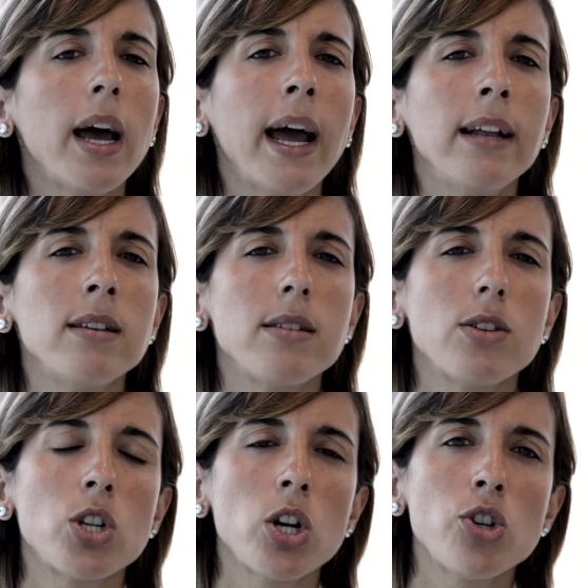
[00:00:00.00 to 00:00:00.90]
And
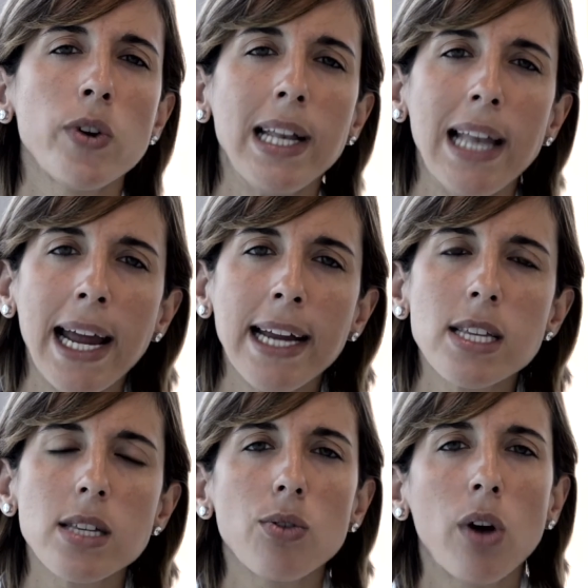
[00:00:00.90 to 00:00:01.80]
surgery
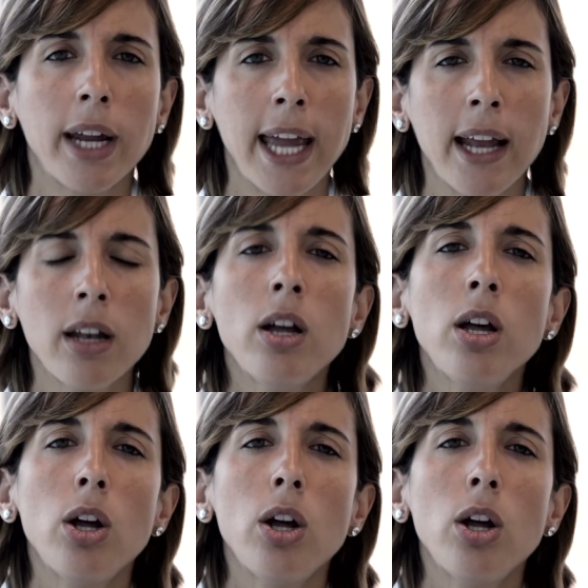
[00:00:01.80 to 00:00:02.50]
late, again,